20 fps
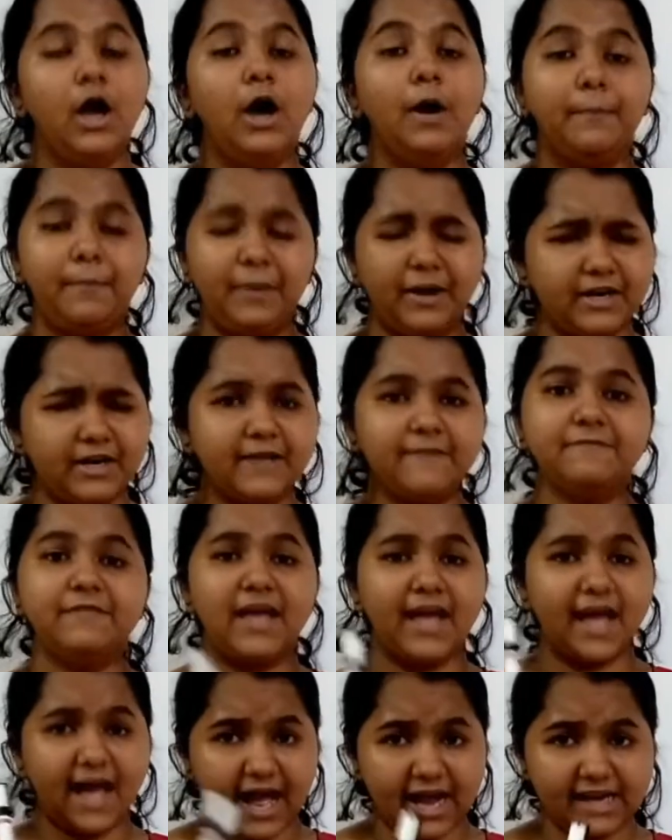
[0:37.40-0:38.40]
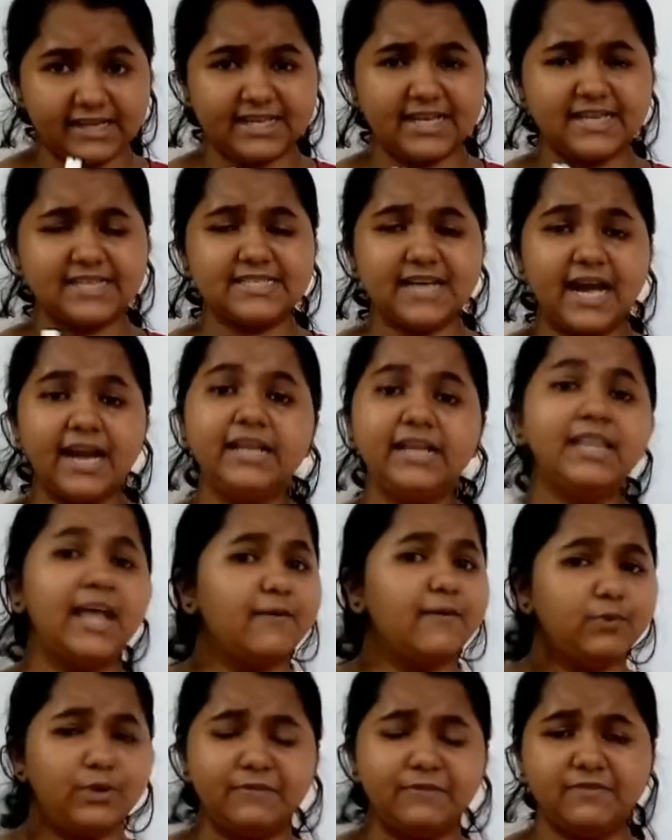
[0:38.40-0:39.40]
But if they had their sight, they
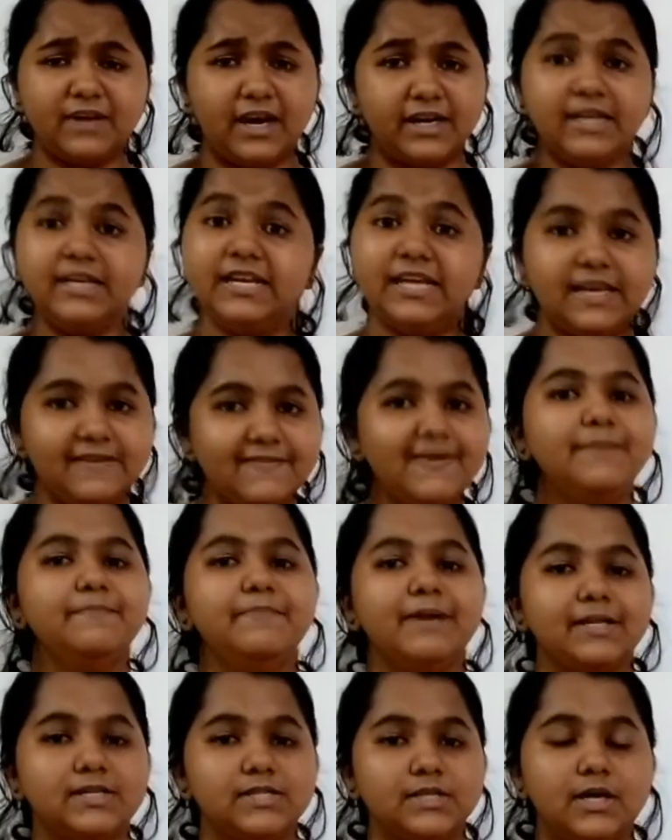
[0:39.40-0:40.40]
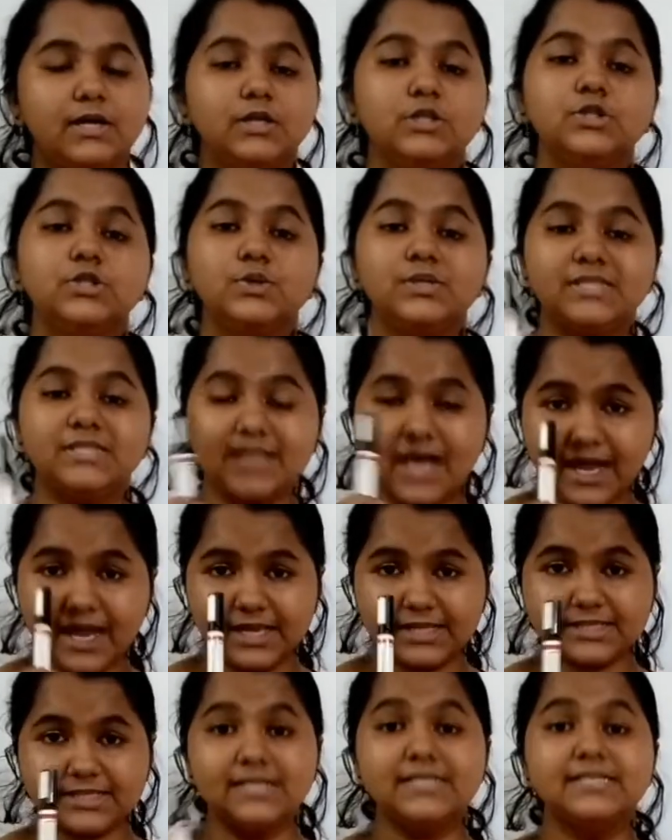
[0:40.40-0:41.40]
would have done it even better. So sight
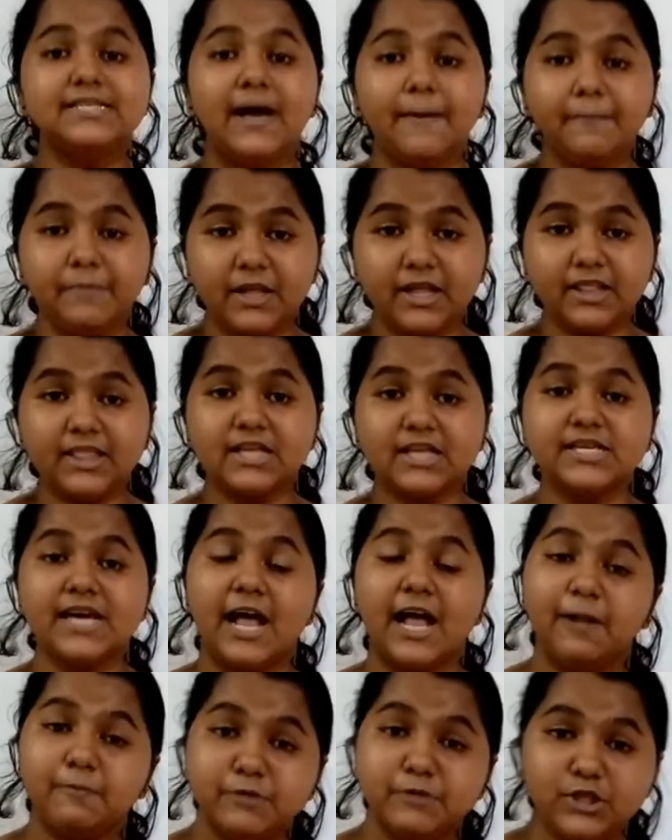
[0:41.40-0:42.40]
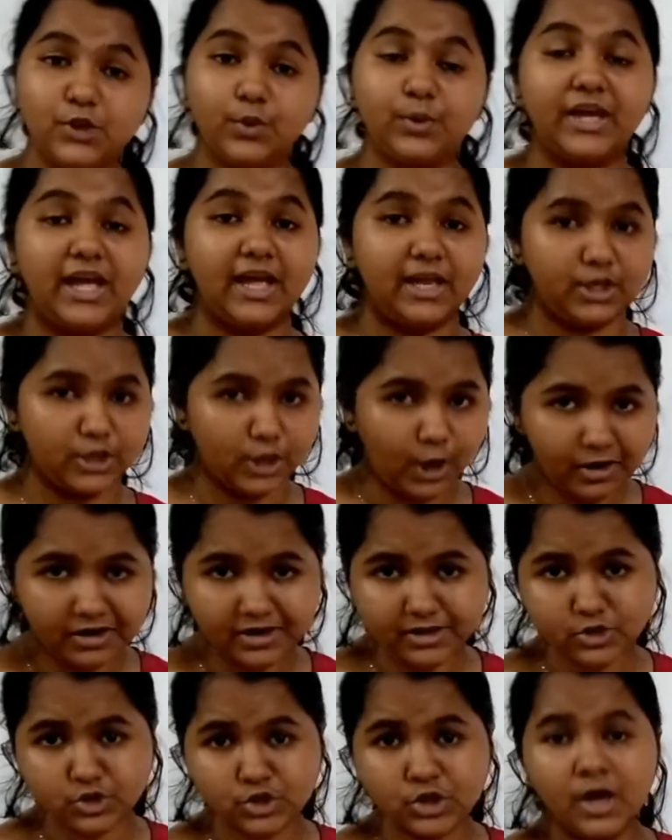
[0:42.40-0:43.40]
is something that helps you gain
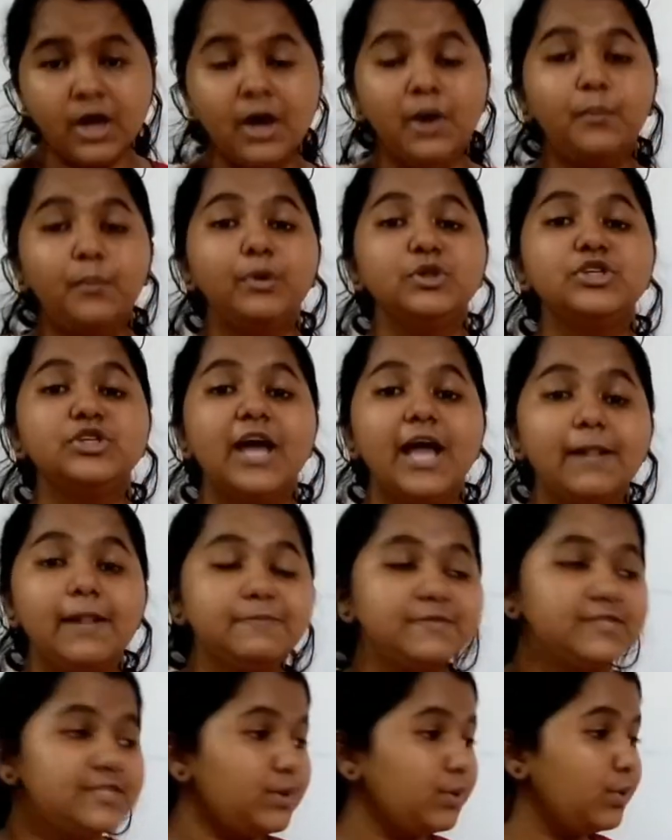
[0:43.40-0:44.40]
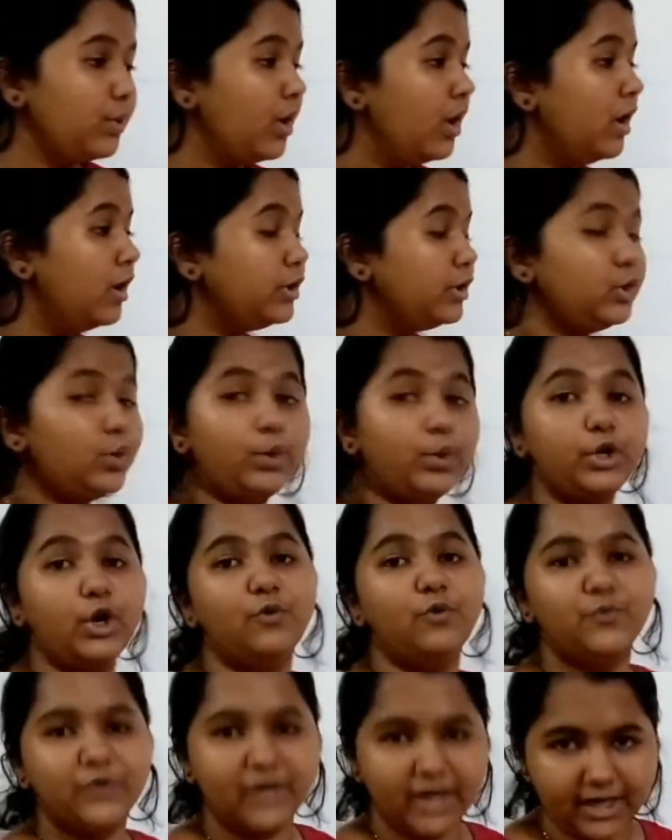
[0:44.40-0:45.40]
knowledge, which helps you do your
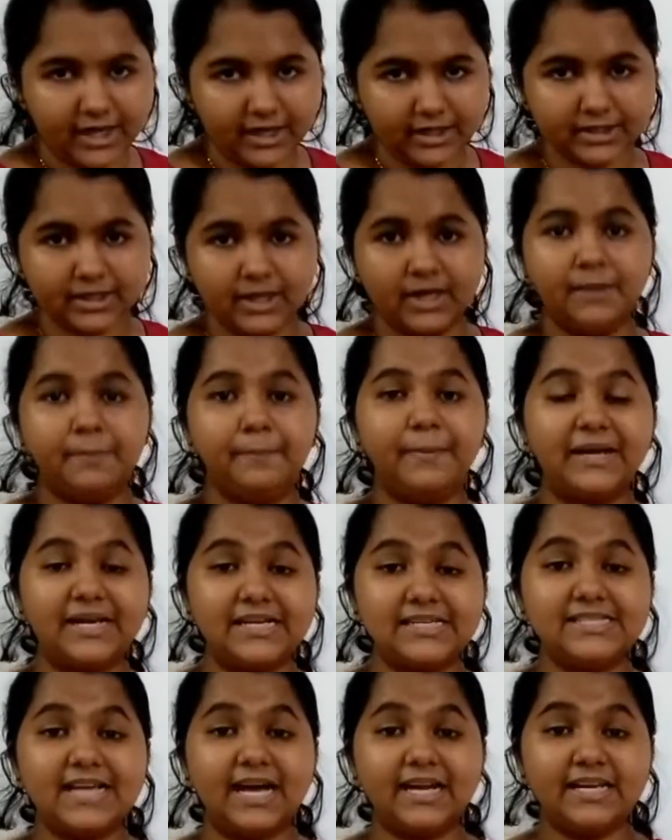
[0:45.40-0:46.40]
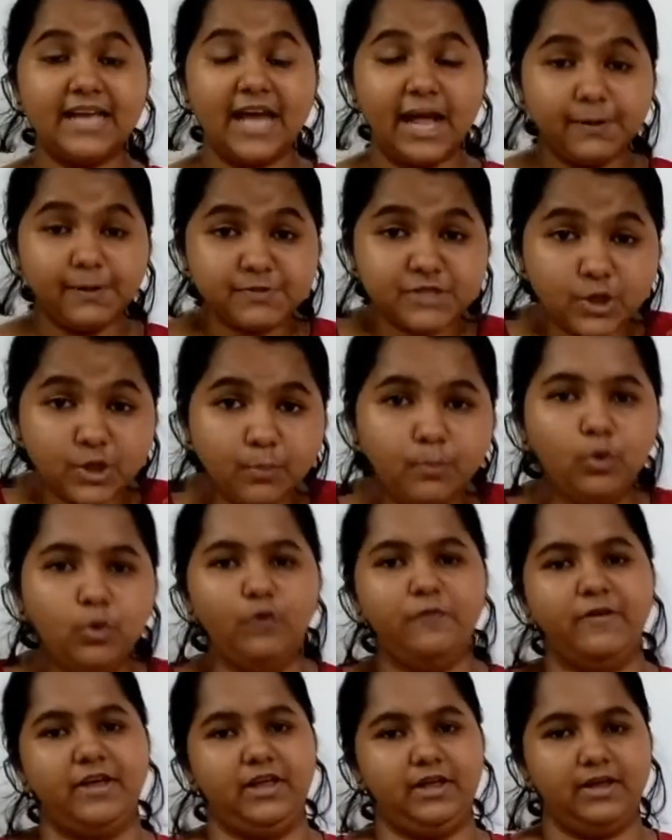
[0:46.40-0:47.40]
work, because that helps you
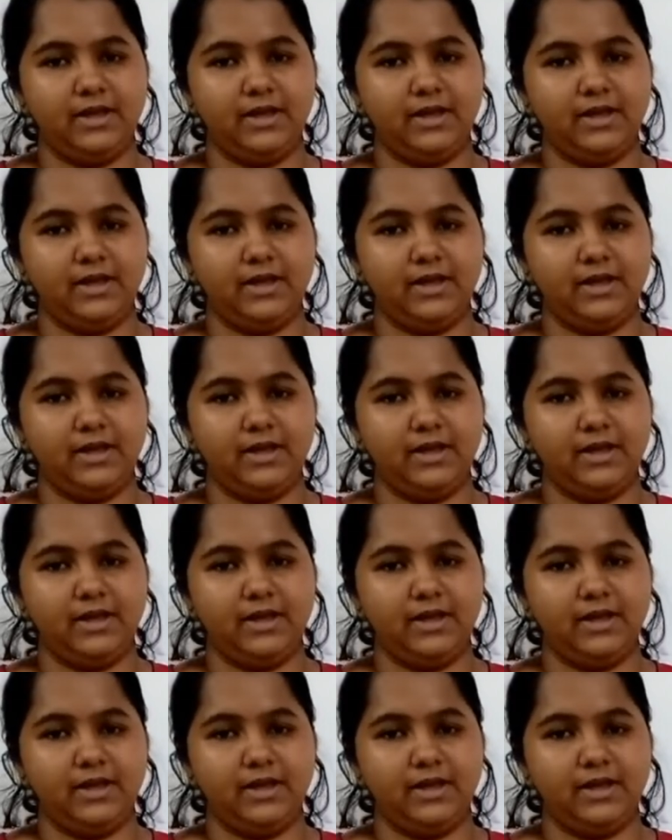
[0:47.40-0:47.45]
moving.